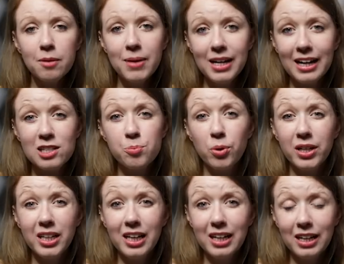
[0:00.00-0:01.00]
recommend
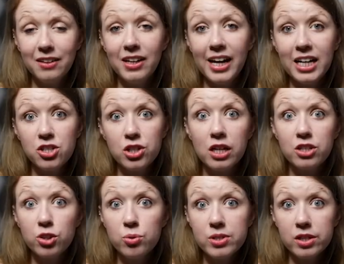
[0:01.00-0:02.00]
exporting it in the
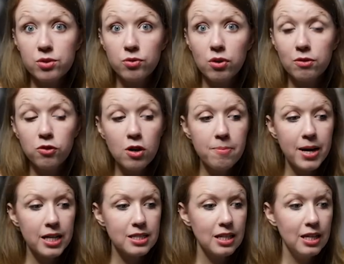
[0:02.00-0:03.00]
H.264
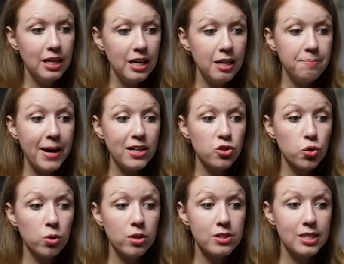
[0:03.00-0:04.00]
format in match
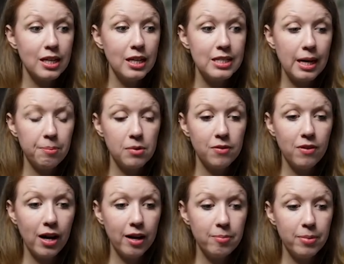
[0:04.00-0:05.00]
source adaptive
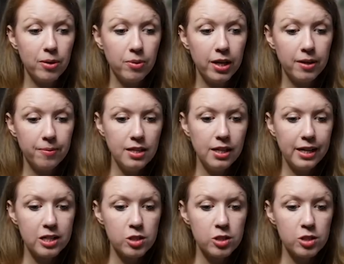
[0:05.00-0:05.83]
high bitrate, and then